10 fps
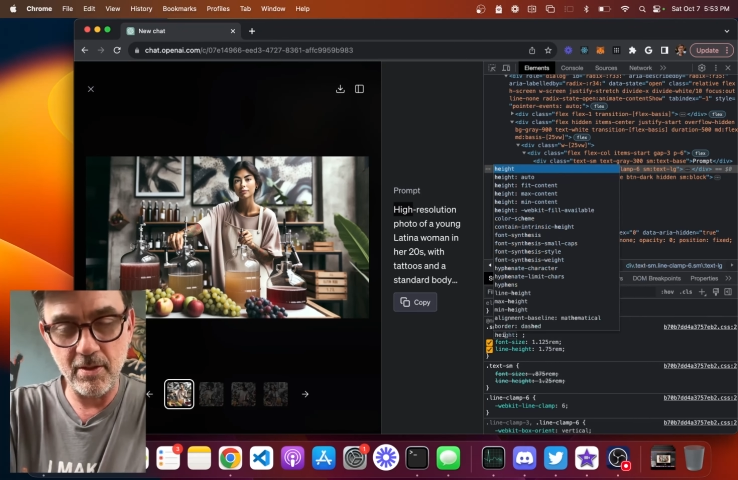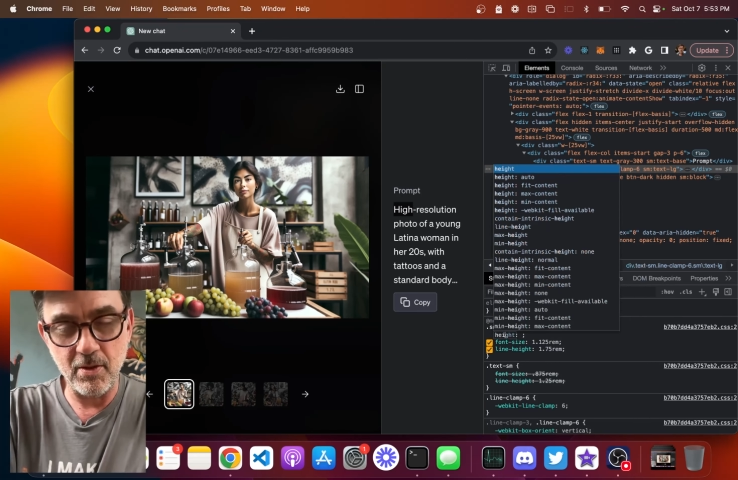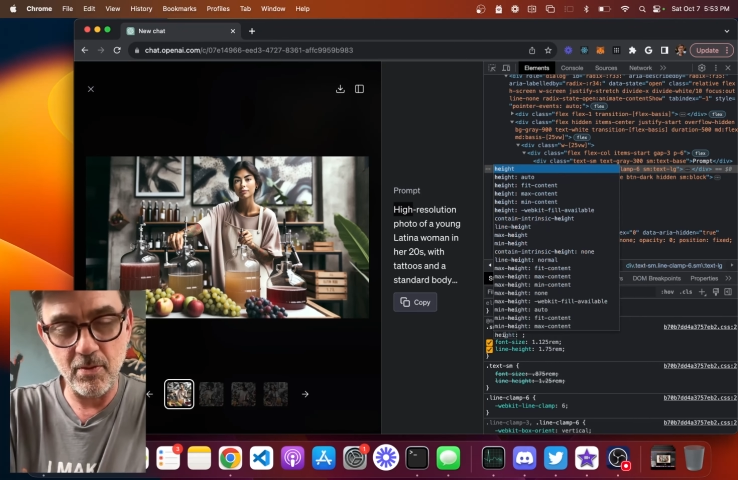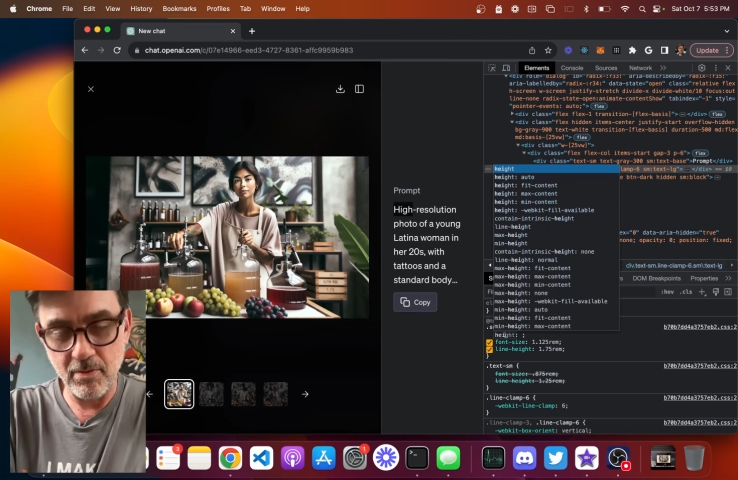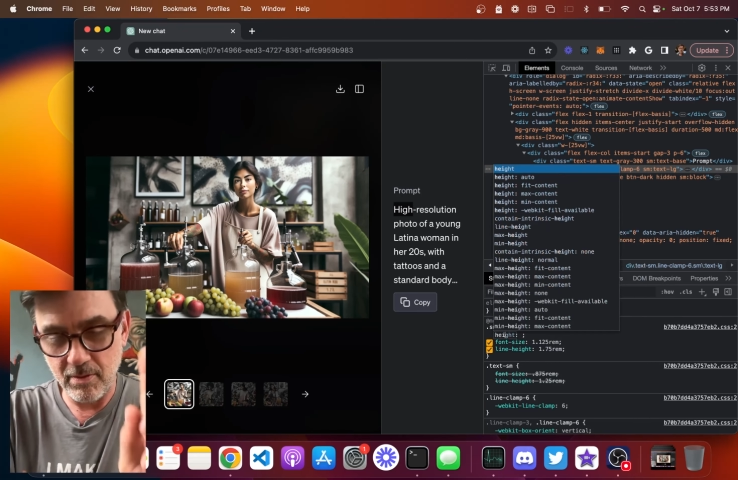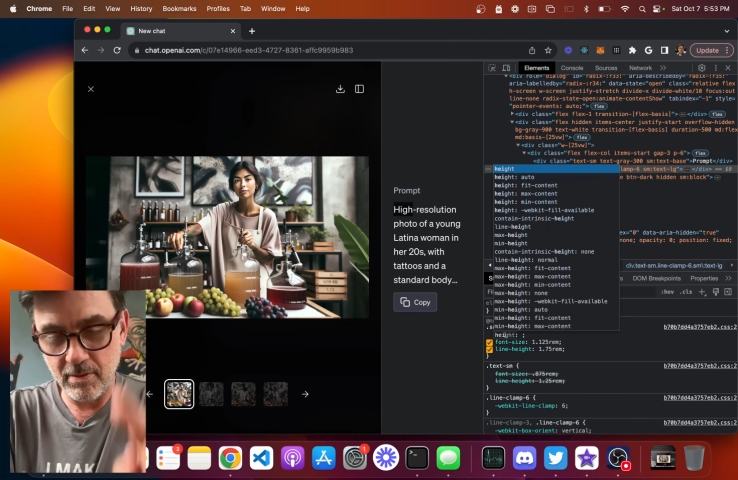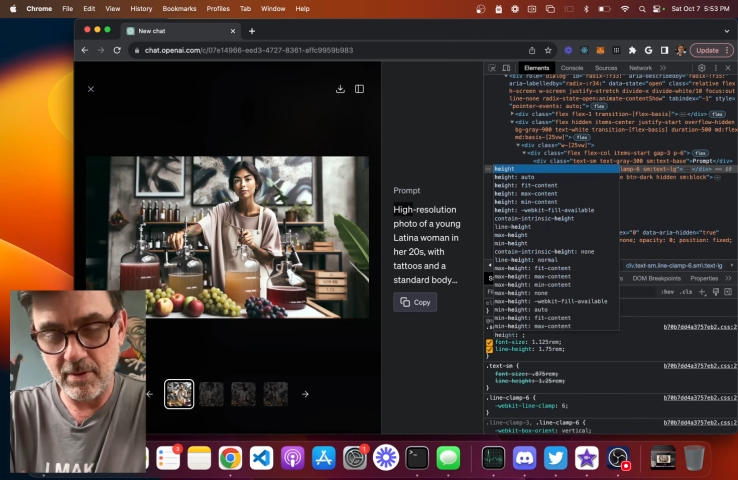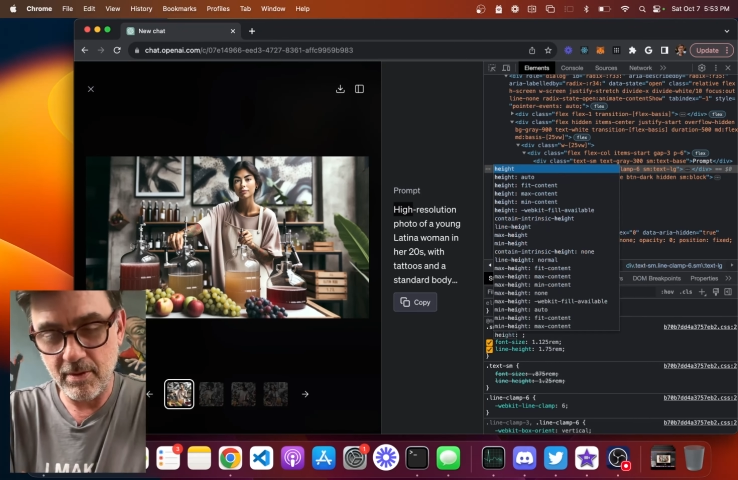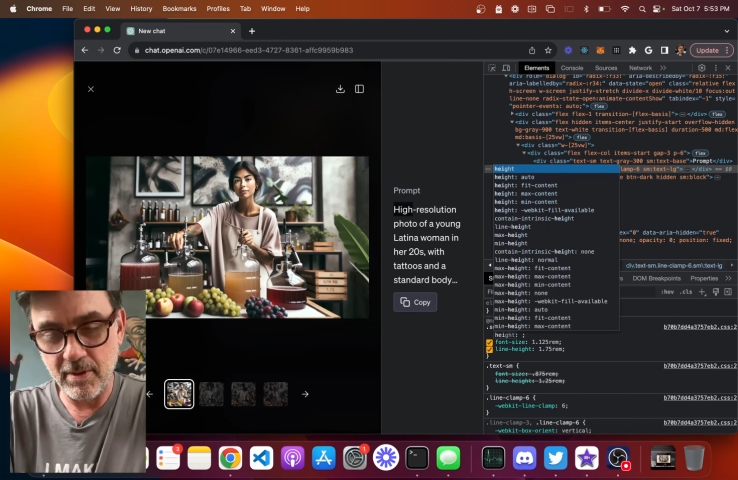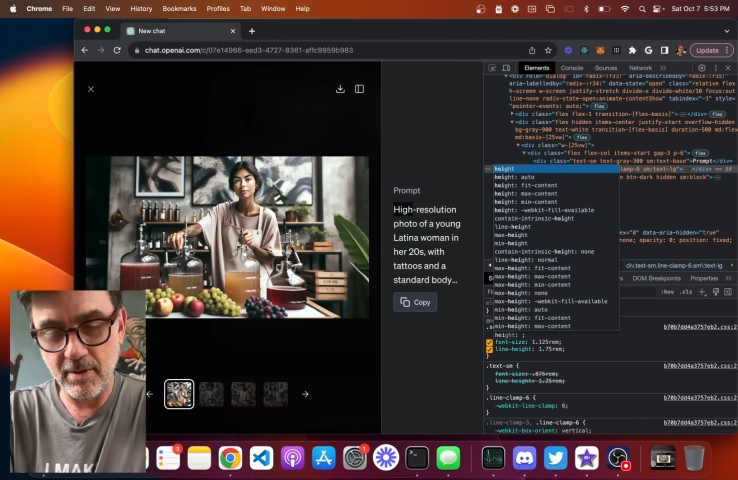So
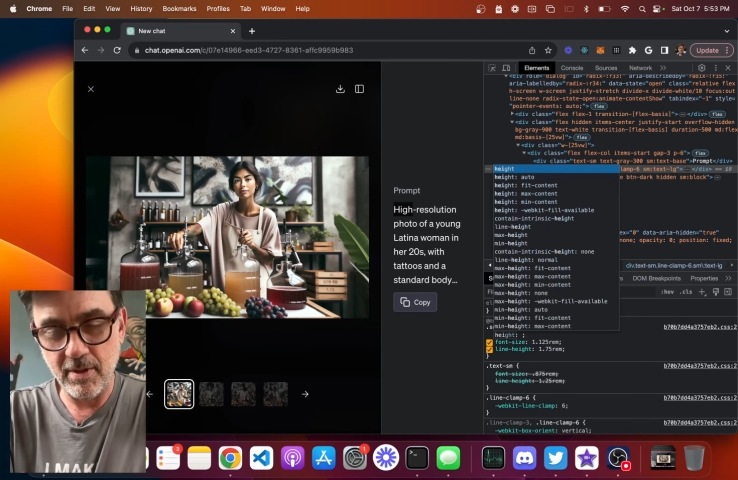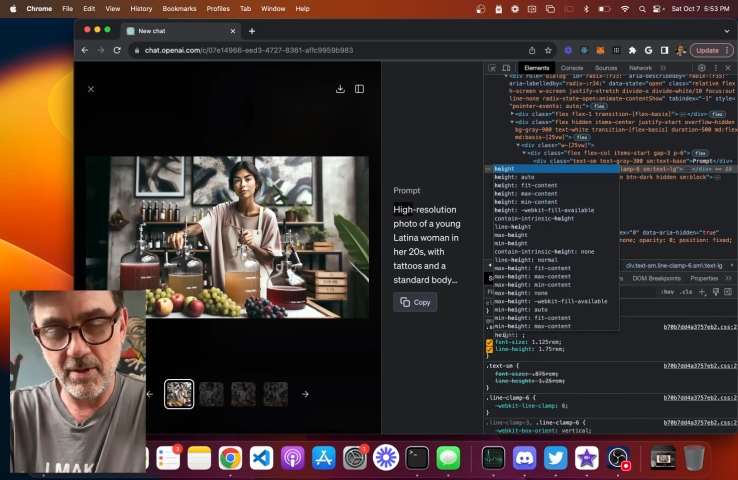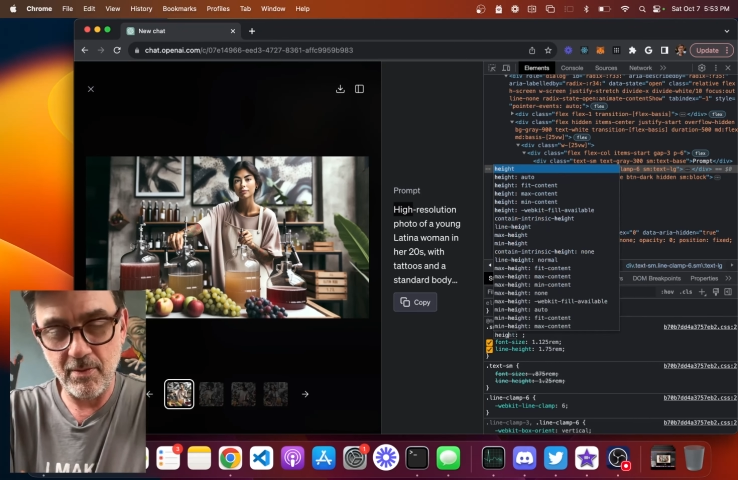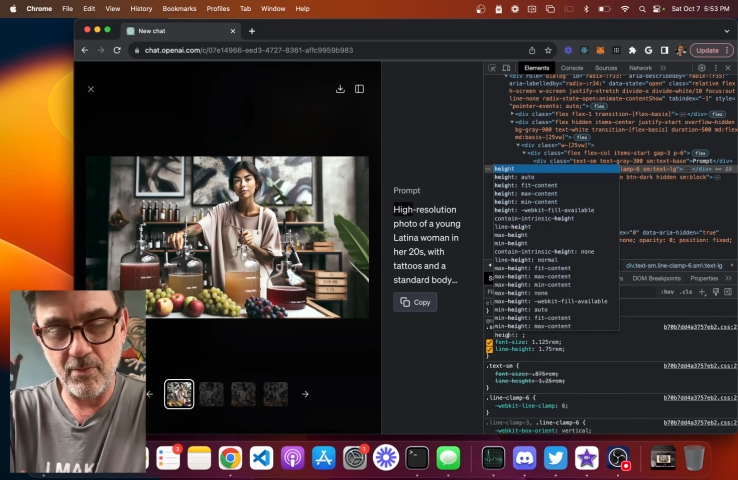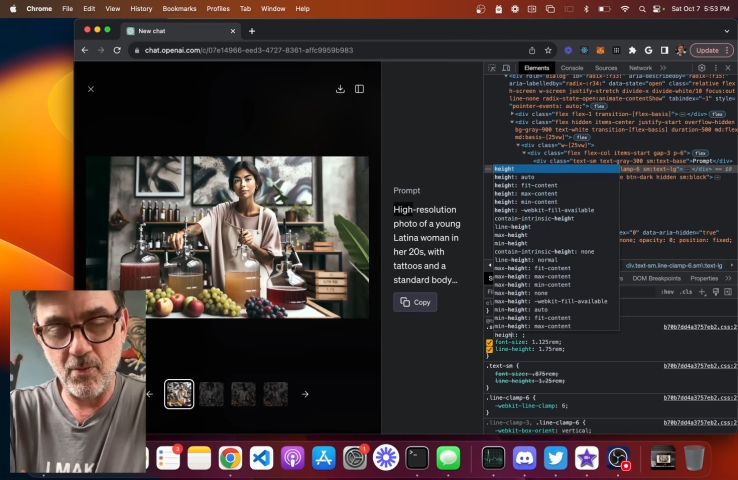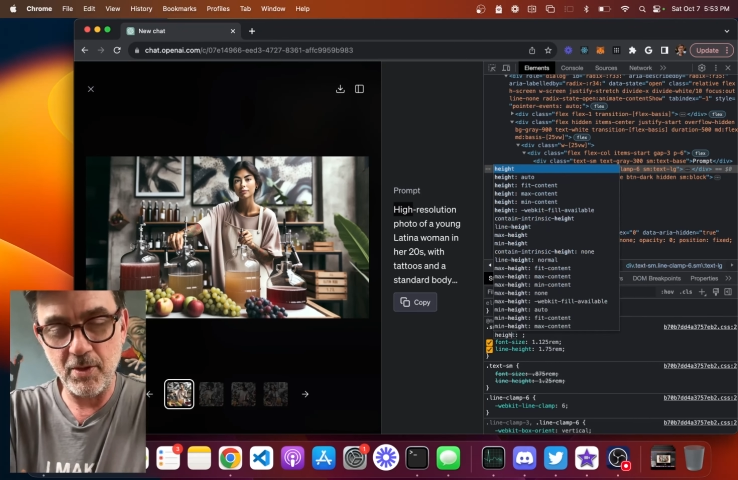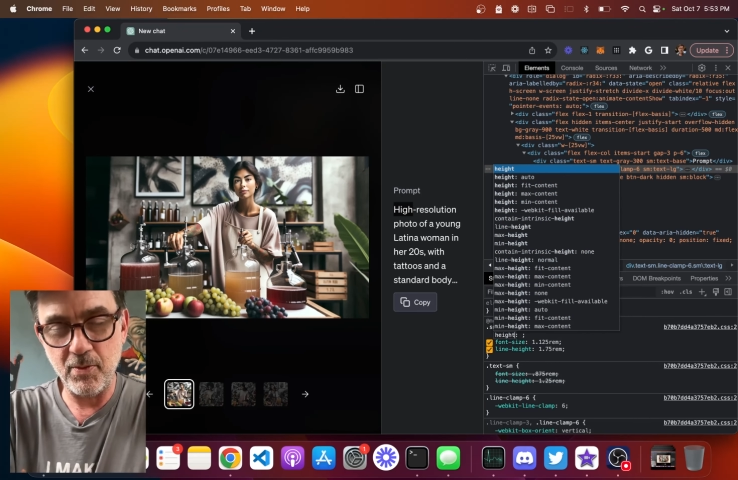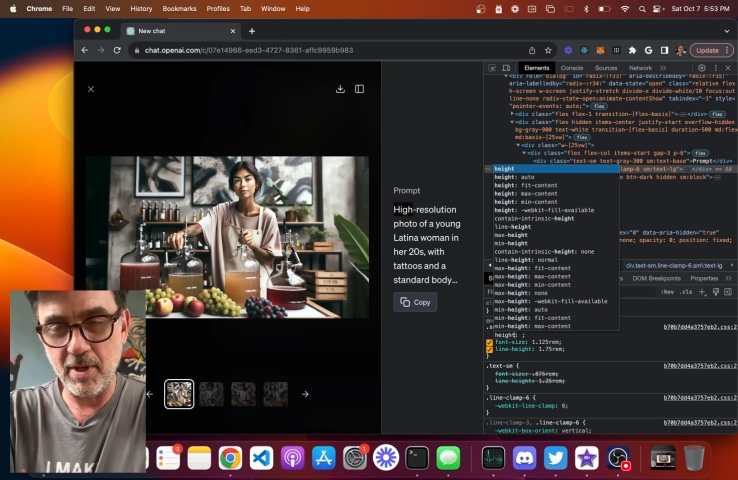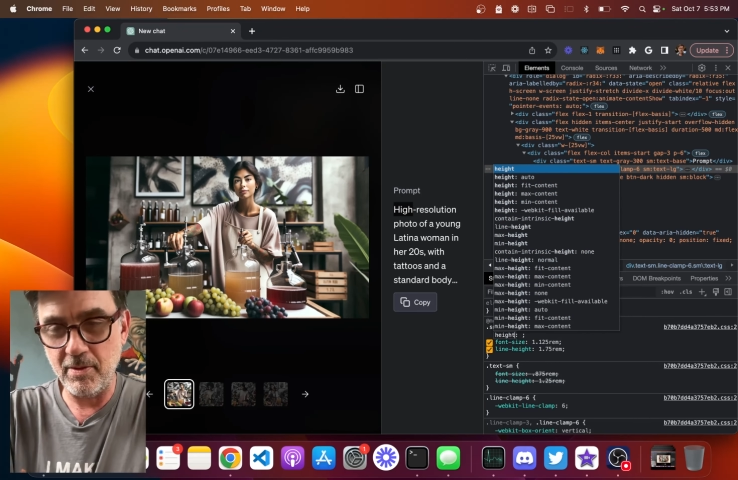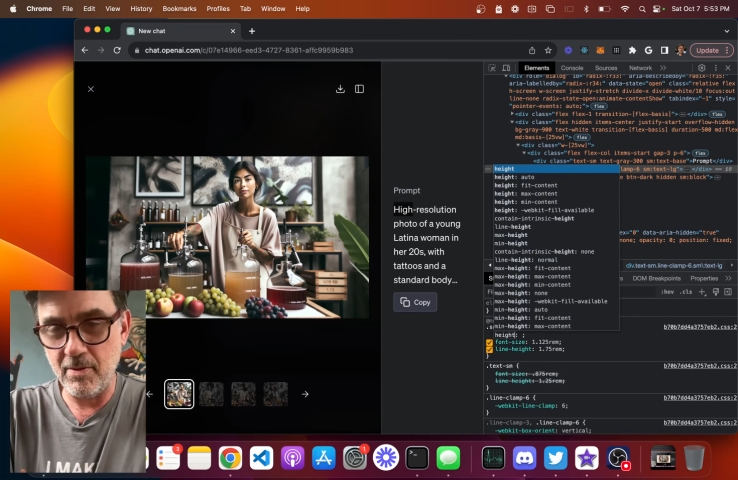here, watch
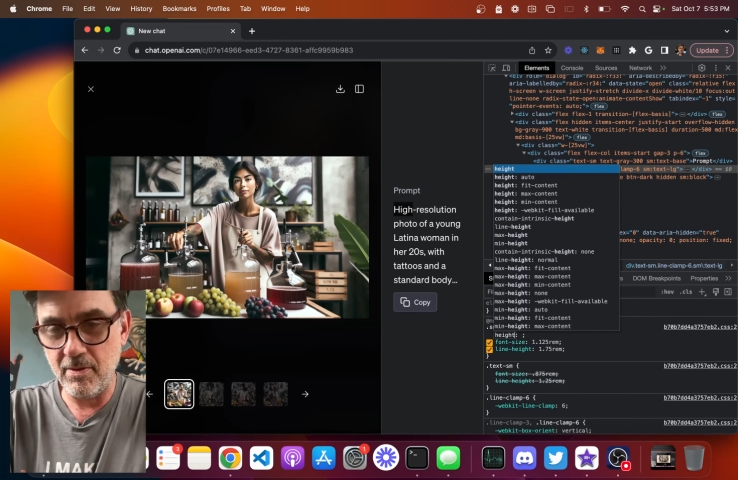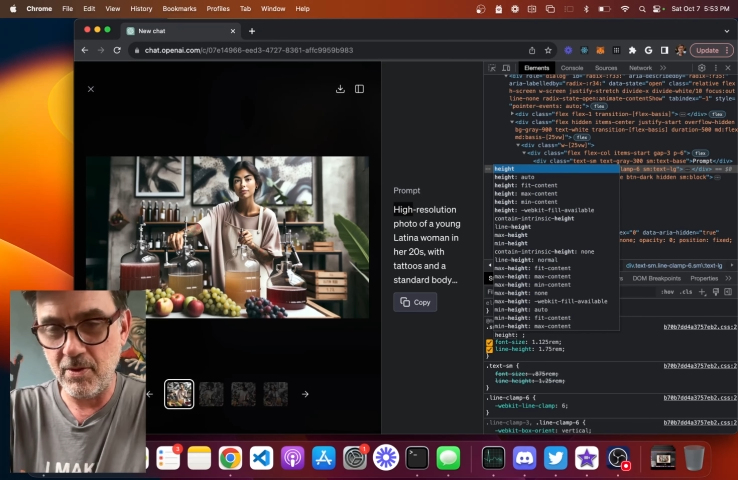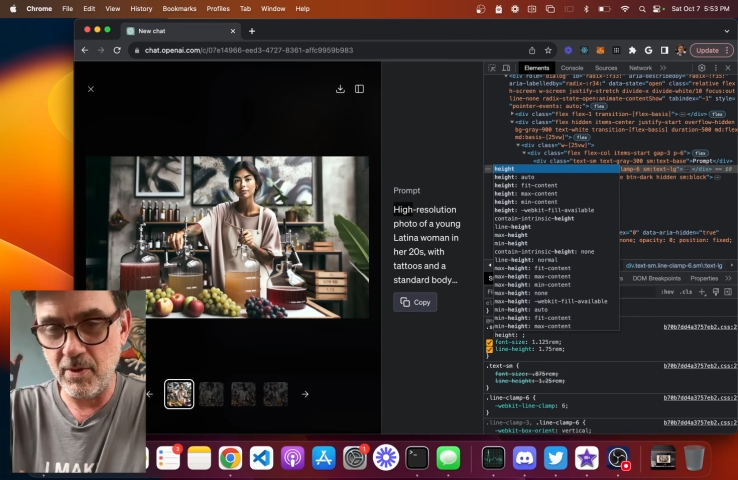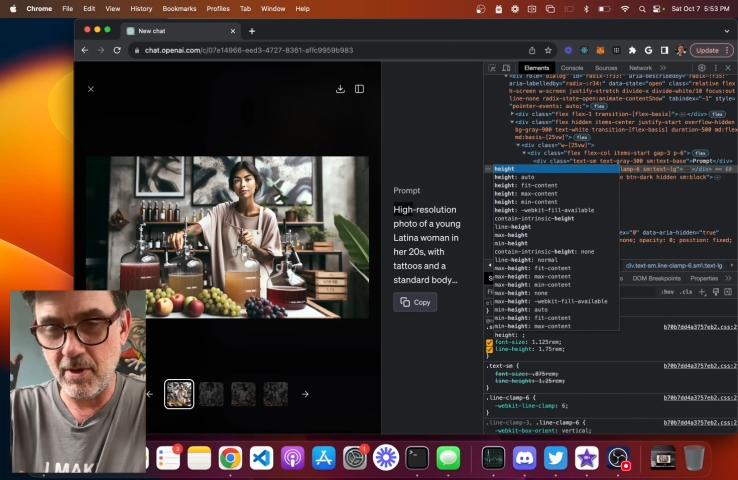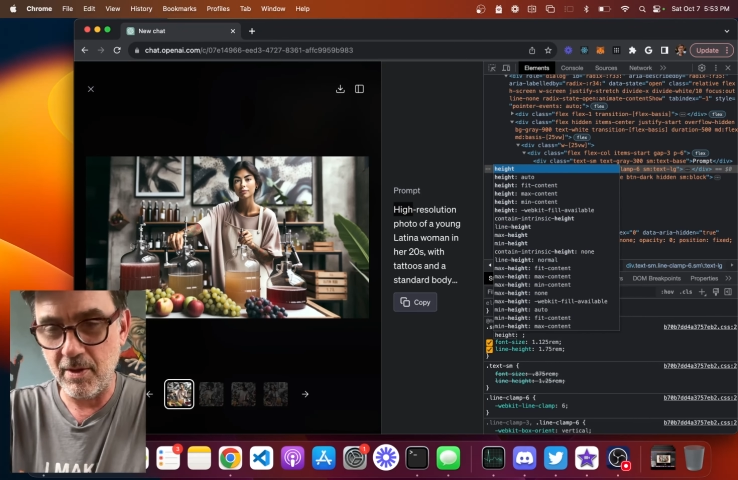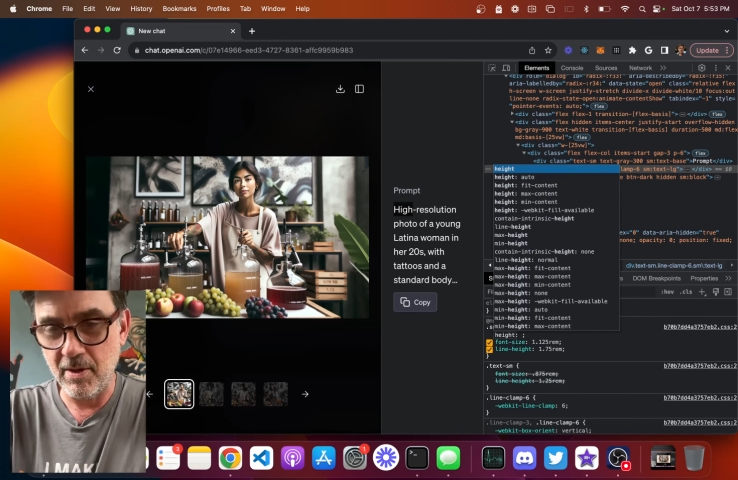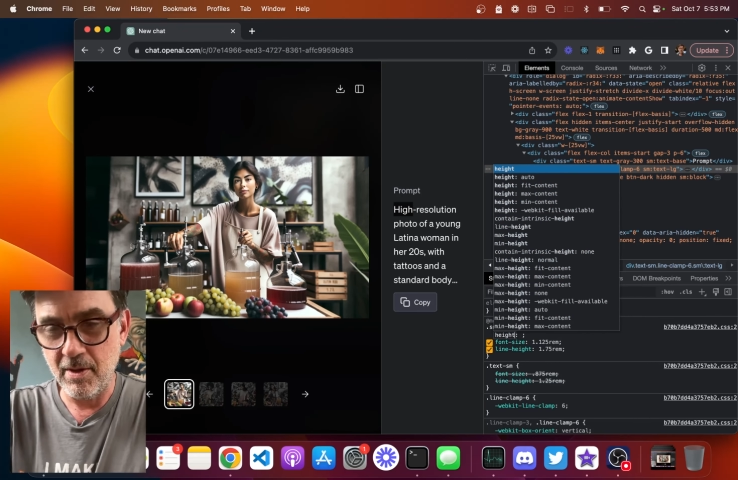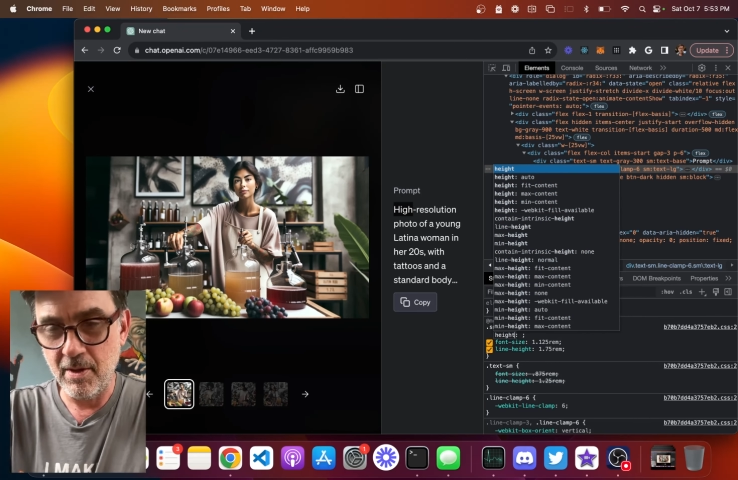what I do here.